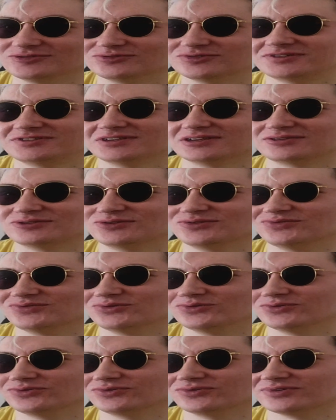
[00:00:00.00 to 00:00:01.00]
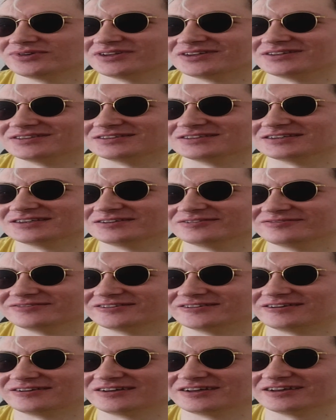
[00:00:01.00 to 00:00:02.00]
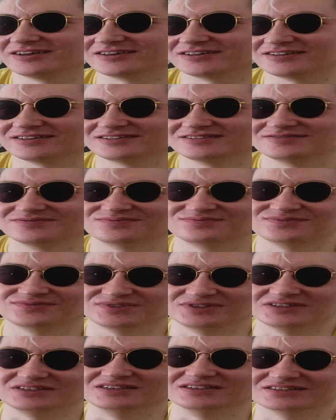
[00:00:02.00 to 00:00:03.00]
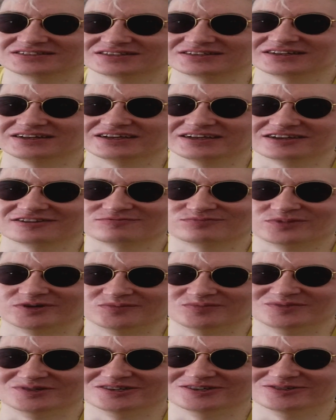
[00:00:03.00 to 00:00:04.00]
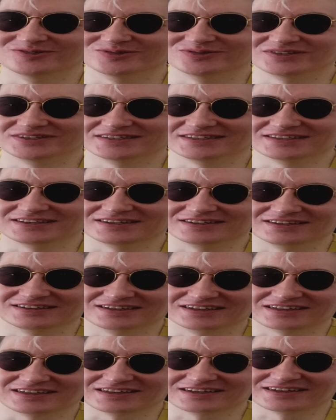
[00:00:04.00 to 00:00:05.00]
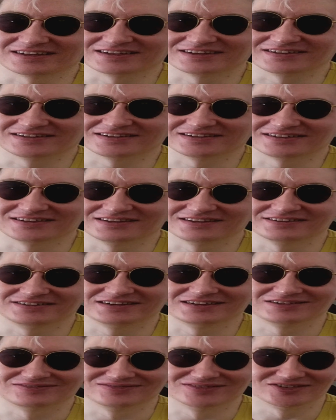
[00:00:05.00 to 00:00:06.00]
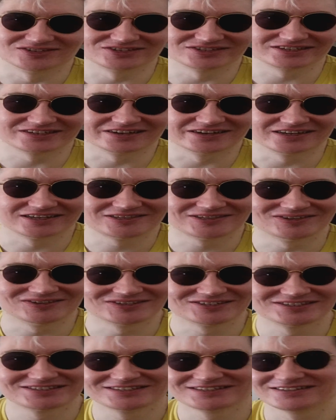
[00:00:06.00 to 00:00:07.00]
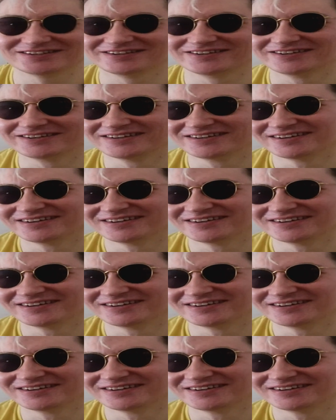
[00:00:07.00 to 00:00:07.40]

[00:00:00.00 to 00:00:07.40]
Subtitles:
Used a tool and they were like, he's like promoting devil's lettuce.